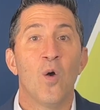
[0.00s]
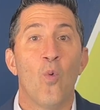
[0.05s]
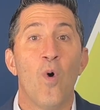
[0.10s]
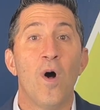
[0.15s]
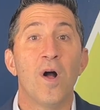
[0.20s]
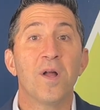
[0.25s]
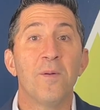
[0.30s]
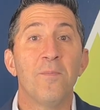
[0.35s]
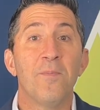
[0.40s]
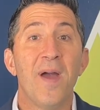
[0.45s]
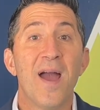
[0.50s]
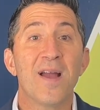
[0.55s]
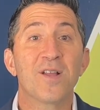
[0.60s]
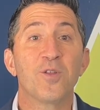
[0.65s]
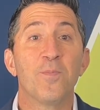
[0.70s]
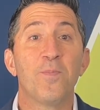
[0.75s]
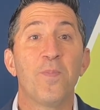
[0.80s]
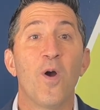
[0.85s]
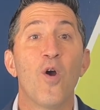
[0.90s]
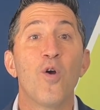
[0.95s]
Welcome back to
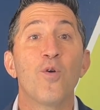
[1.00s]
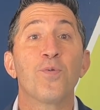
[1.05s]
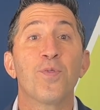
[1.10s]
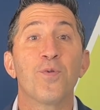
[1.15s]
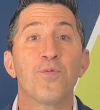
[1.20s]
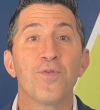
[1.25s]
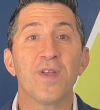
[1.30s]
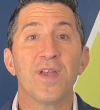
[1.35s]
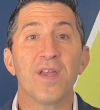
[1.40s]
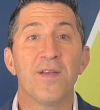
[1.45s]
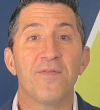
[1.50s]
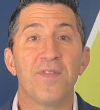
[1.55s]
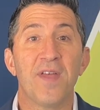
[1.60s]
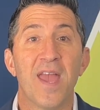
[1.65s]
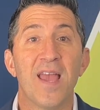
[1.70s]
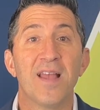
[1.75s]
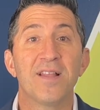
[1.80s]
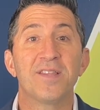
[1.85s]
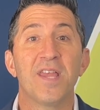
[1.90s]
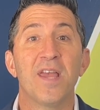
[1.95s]
part 3 of the
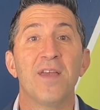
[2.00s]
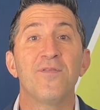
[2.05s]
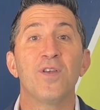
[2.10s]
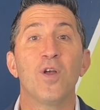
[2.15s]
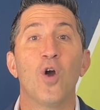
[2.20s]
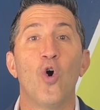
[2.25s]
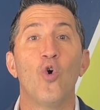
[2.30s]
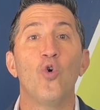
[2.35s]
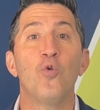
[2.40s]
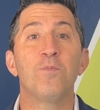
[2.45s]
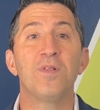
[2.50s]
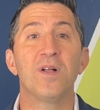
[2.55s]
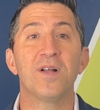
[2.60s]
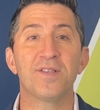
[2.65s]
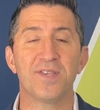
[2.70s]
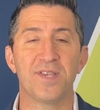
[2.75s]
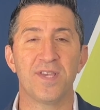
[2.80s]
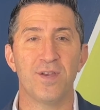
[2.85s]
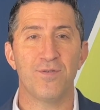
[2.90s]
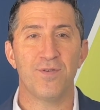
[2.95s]
Handtevy Whole Blood
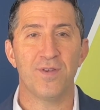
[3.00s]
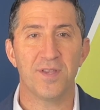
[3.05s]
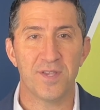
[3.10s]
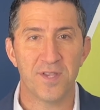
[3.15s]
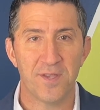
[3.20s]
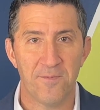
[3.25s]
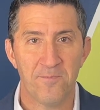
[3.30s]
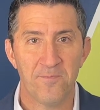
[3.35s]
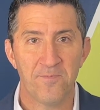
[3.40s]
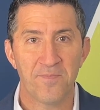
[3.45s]
Series.